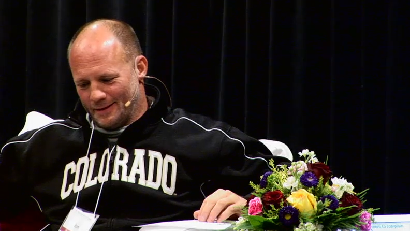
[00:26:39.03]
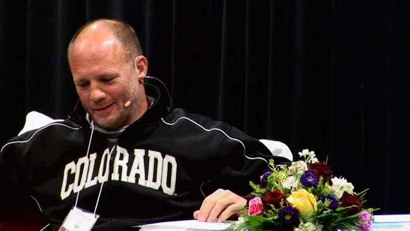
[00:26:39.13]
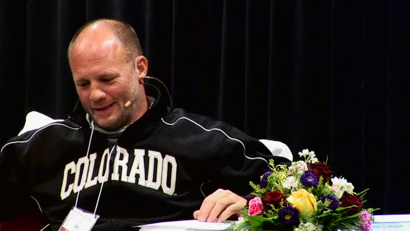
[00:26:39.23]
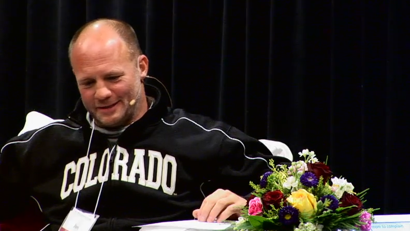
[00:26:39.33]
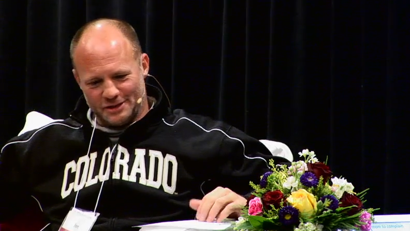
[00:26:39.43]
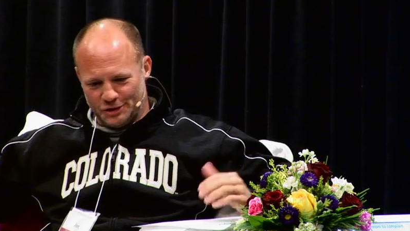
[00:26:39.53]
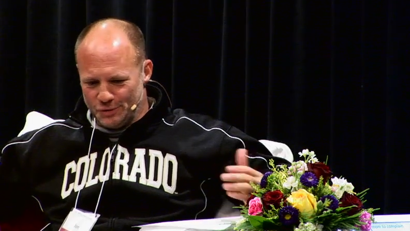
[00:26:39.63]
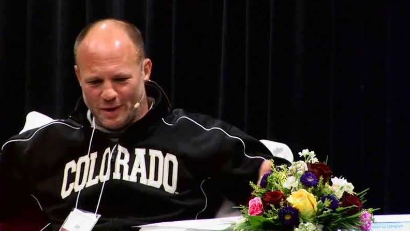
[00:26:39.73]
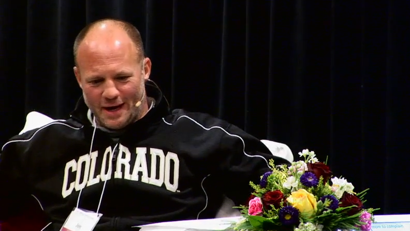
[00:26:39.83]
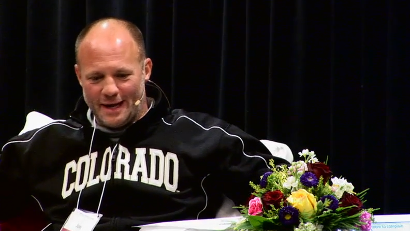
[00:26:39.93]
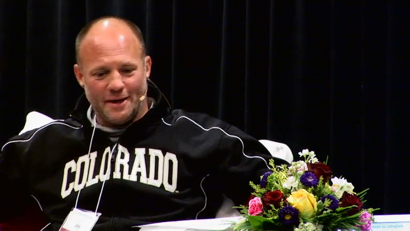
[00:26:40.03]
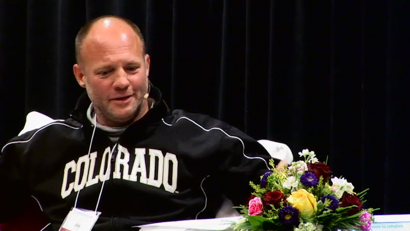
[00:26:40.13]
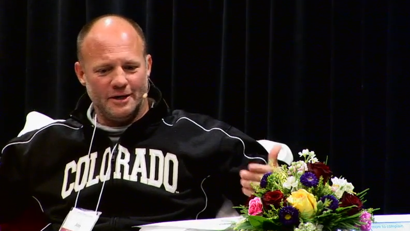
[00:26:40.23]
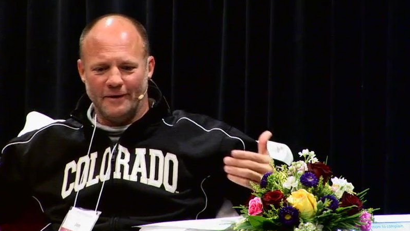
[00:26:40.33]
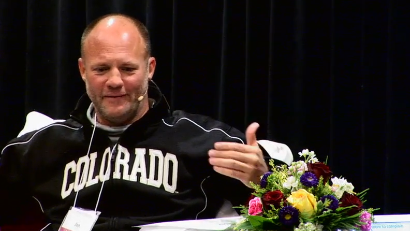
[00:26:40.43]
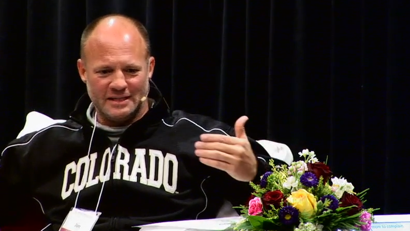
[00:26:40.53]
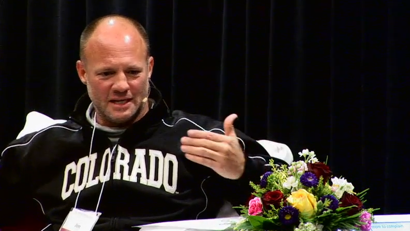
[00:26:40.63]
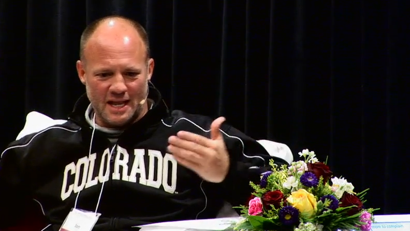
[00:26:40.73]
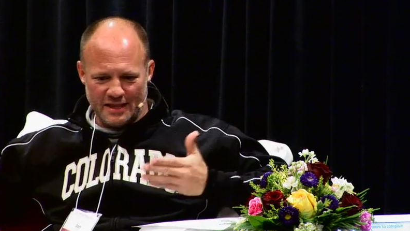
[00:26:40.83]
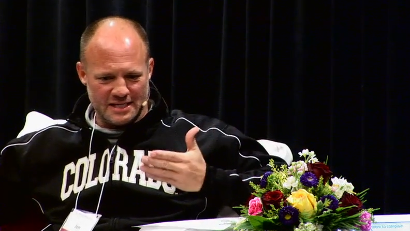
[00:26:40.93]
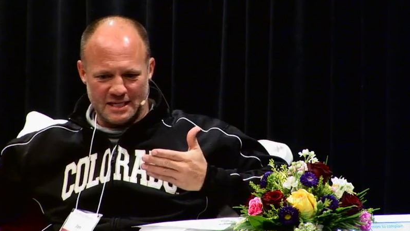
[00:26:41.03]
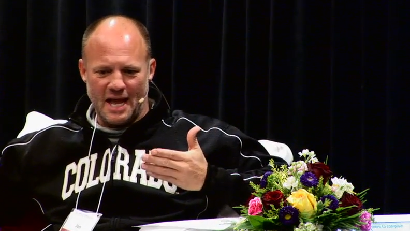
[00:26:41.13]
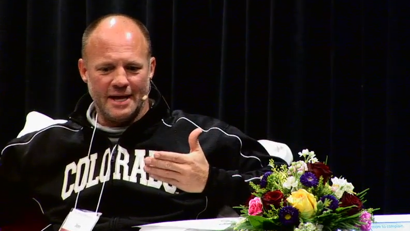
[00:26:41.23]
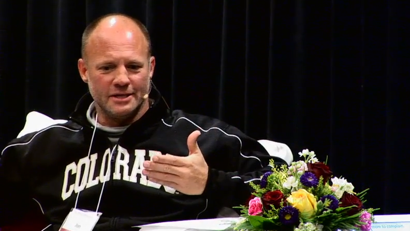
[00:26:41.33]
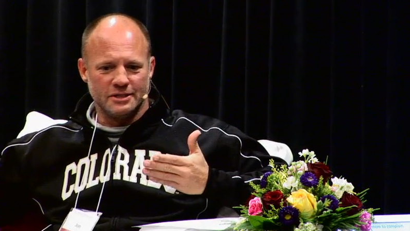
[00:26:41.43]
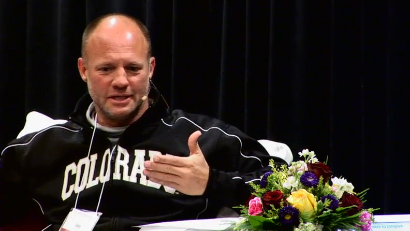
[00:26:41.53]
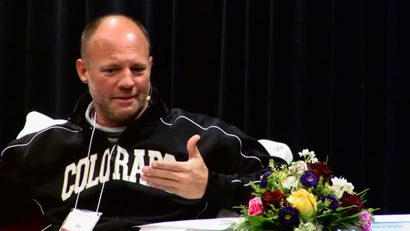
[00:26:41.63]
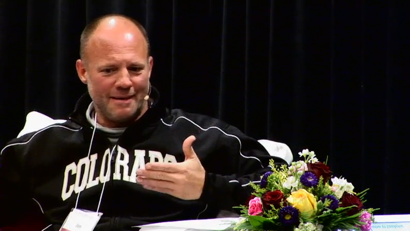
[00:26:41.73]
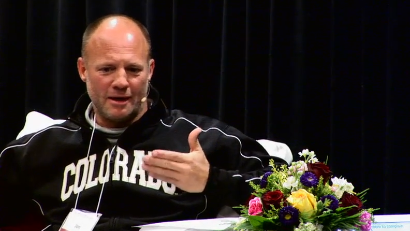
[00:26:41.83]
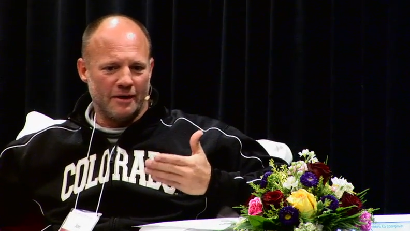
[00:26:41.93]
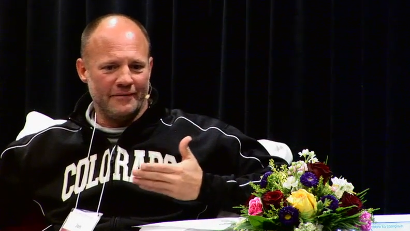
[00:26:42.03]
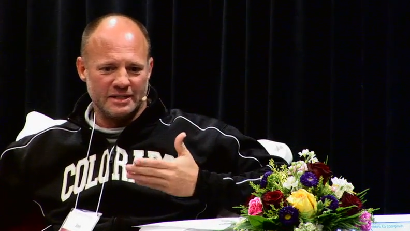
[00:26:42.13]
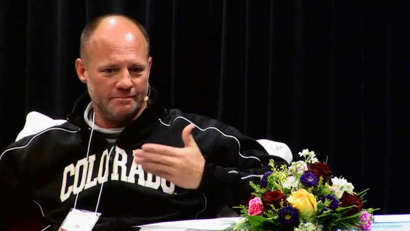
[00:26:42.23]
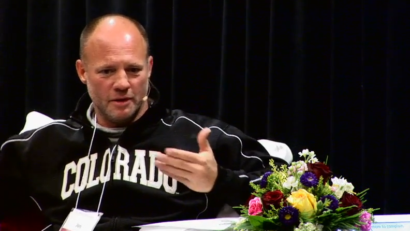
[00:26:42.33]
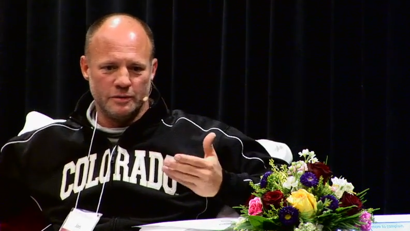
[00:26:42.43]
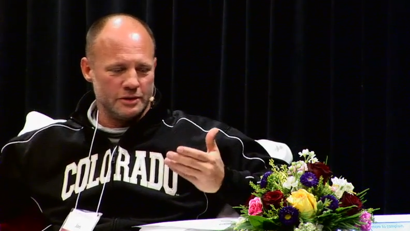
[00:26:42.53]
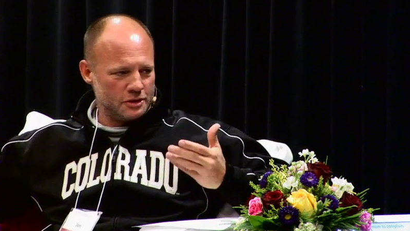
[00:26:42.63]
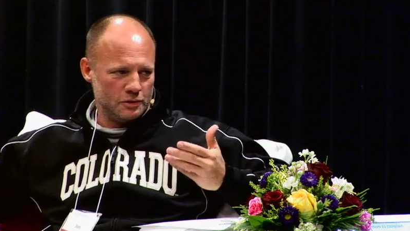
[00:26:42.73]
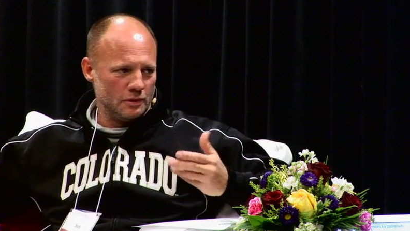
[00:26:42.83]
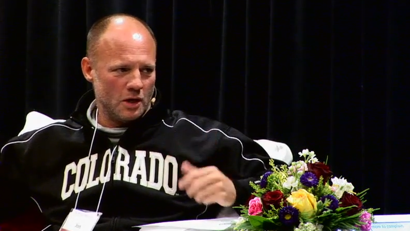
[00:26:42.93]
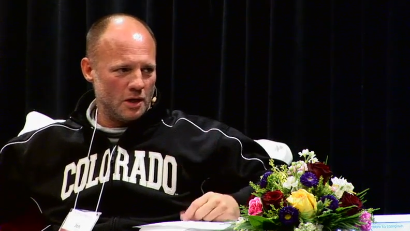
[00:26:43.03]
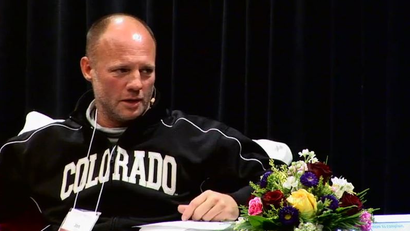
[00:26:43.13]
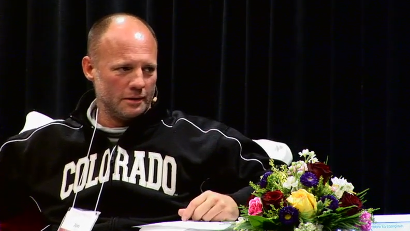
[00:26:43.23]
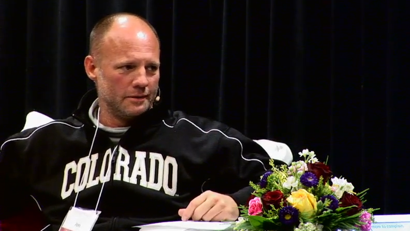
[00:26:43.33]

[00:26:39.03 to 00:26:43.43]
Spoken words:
It's too hot out here, and this line is to get back on this boat is too long.